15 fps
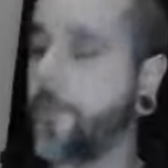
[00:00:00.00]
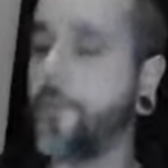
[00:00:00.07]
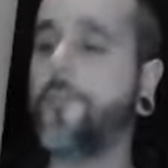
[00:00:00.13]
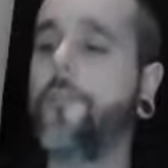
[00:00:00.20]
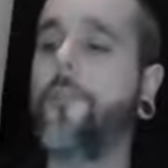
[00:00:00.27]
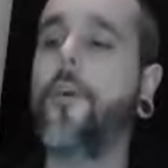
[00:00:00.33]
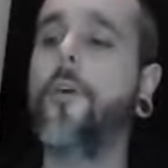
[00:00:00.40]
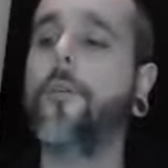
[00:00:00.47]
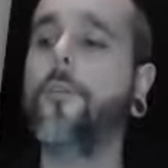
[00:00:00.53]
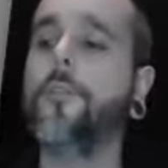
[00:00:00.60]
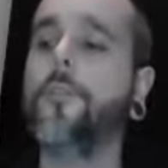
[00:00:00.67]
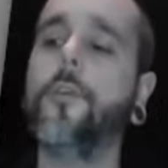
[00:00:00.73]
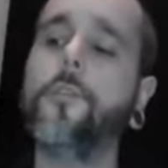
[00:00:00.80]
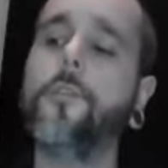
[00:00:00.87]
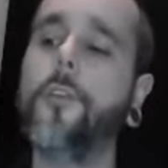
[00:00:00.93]
your phone.
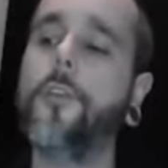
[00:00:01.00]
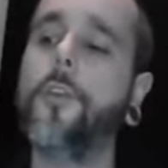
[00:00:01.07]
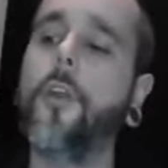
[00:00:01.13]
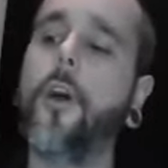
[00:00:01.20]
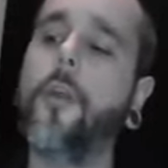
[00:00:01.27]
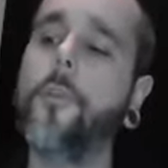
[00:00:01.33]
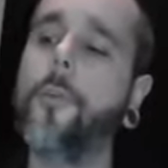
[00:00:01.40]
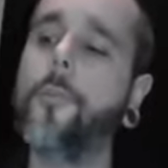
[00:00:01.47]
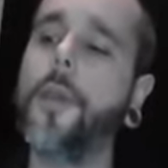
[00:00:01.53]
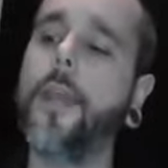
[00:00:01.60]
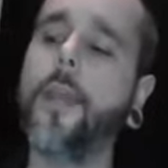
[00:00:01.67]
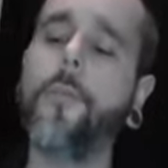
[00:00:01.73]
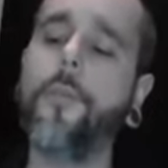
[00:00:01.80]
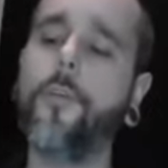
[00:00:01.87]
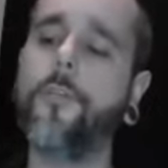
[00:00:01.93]
Don't turn it on, but pick
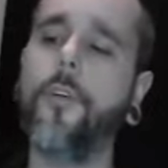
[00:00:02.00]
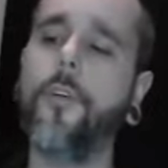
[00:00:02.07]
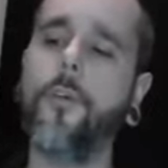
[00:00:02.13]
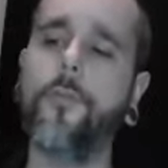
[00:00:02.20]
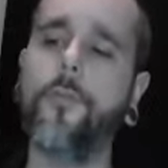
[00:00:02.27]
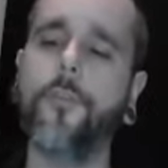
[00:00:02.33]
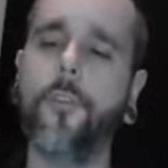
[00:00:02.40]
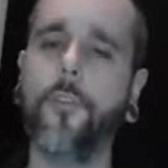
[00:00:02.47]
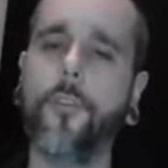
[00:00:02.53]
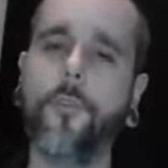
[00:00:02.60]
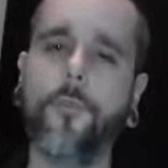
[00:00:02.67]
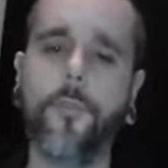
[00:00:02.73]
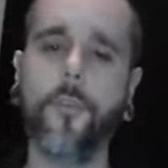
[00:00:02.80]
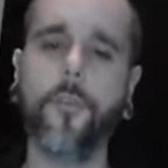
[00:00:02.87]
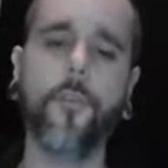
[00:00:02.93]
up your phone. Feel
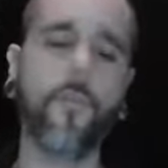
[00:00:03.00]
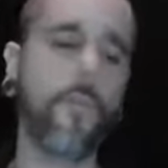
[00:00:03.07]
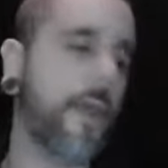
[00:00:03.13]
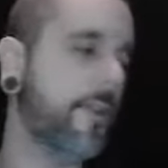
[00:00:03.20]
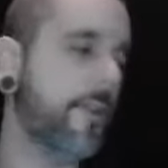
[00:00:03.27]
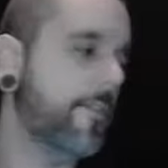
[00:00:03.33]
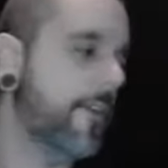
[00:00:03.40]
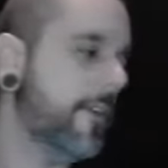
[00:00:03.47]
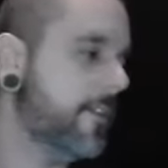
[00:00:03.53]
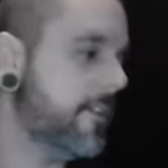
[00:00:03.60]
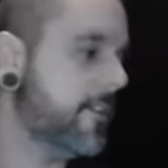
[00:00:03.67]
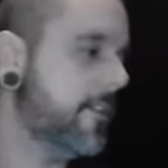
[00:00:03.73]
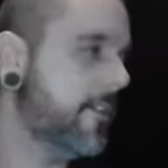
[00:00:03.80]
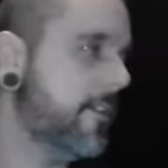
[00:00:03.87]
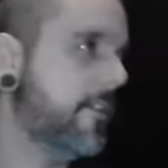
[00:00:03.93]
the weight of
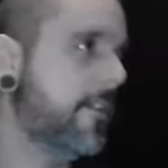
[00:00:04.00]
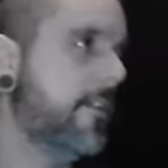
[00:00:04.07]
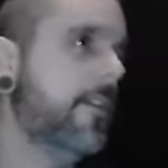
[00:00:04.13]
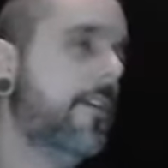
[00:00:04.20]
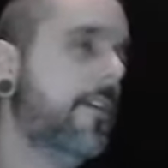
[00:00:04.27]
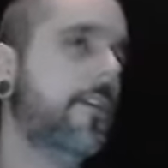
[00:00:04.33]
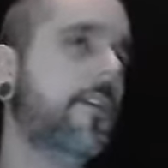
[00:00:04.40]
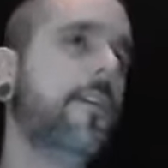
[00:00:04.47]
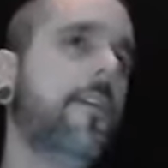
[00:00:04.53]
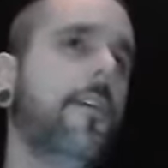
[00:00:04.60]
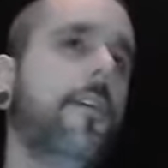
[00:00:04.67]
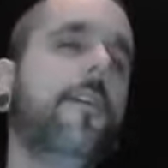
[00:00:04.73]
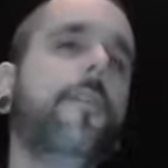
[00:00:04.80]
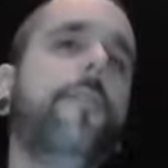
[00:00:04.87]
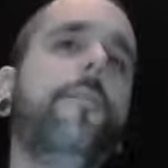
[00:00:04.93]
it.
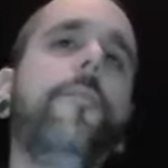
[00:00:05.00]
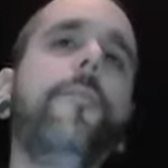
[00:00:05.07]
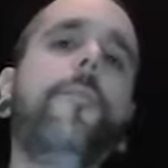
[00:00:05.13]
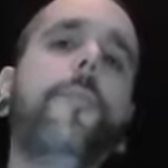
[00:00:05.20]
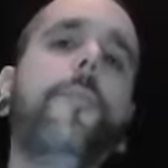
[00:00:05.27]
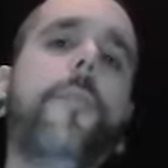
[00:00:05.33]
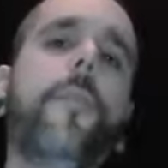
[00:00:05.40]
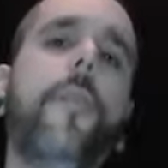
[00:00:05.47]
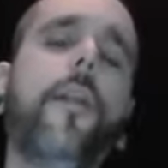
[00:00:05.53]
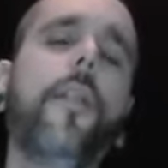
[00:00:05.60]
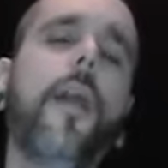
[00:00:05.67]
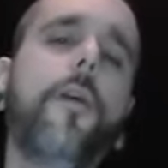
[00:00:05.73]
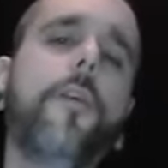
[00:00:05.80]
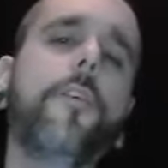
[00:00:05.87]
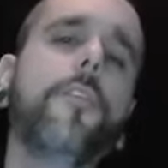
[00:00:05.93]

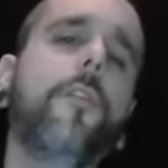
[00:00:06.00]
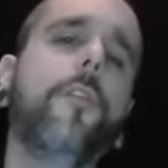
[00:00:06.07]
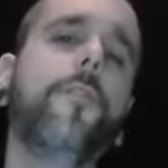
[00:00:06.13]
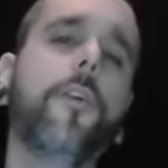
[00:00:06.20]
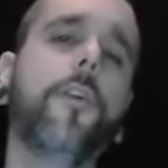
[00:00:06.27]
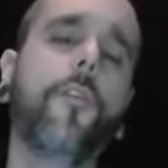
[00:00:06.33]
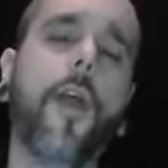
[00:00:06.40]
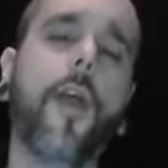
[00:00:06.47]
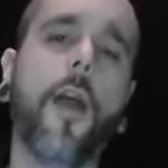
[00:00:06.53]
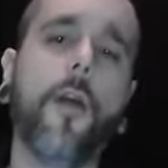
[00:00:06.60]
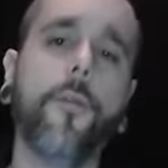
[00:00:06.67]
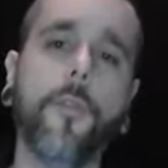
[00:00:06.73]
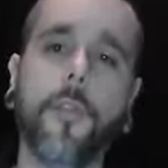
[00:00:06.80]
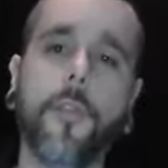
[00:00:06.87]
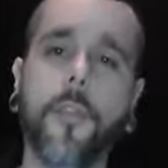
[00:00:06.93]
Allow yourself to
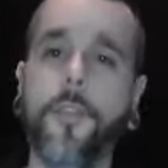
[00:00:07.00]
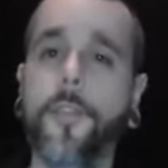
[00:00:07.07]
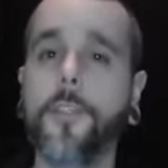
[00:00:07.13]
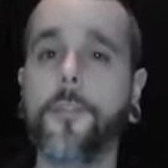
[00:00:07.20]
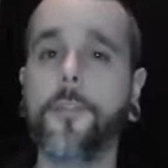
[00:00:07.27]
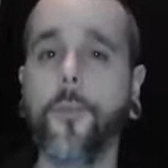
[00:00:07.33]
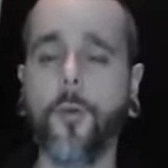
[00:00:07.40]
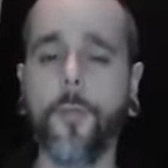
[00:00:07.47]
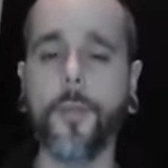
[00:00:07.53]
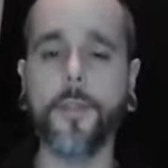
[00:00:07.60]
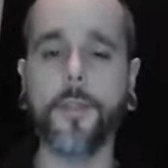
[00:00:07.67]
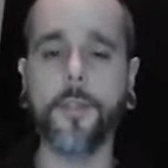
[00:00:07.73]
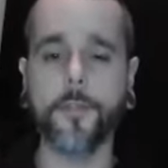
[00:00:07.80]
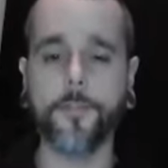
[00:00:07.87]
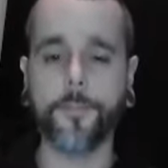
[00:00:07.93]
ground in this
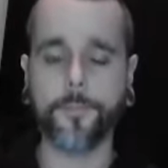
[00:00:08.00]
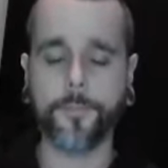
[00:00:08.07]
moment.